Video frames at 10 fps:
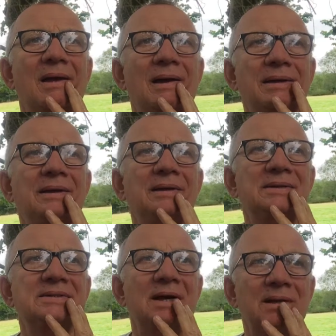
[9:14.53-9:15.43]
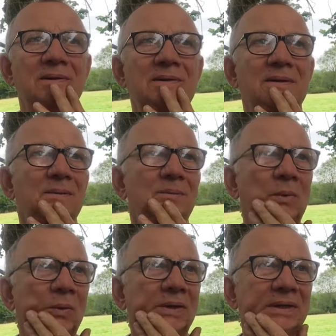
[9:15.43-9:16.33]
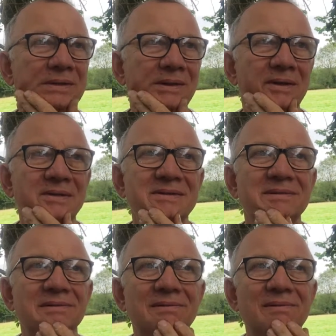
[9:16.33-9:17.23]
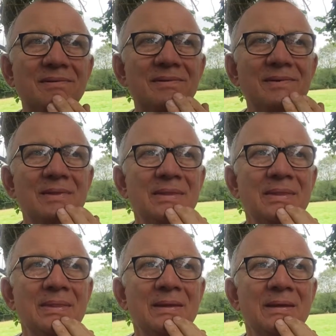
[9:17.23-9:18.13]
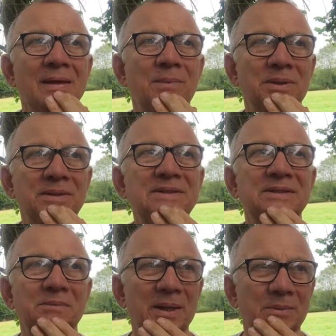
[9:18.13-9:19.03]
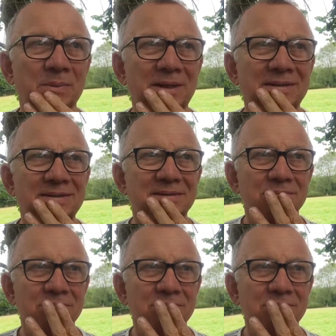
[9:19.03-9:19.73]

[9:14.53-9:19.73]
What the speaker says: I think it's alcohol more than drugs. But he's in a bad place.